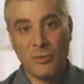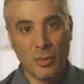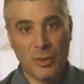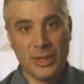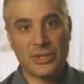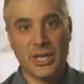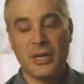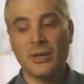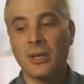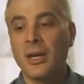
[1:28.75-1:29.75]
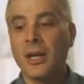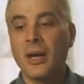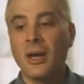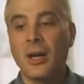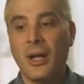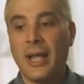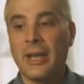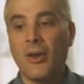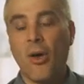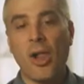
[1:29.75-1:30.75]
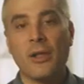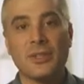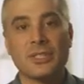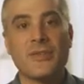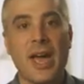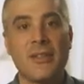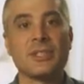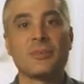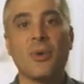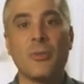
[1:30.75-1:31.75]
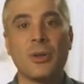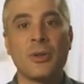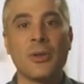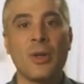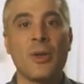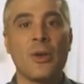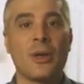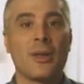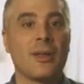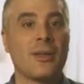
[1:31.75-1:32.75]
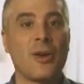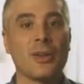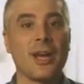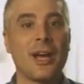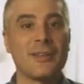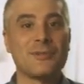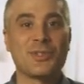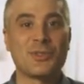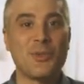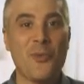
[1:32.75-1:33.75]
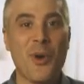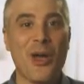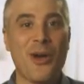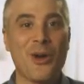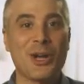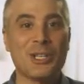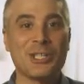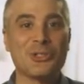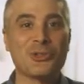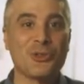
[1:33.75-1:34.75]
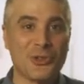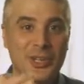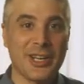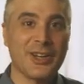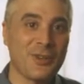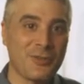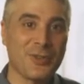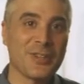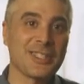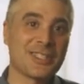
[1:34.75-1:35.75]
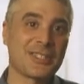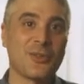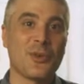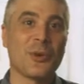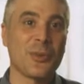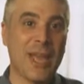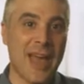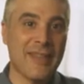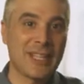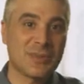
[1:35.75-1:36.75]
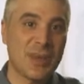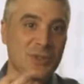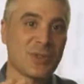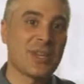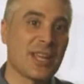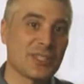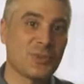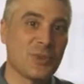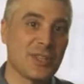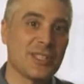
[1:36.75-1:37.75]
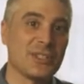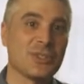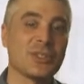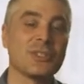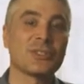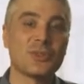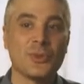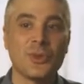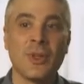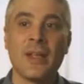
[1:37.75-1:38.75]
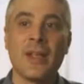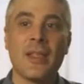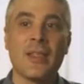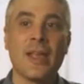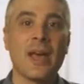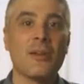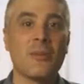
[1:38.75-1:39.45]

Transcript: former educator. And all of us have had this moment in our lives where a teacher turned a light on for us, or we had that special connection with a teacher in school that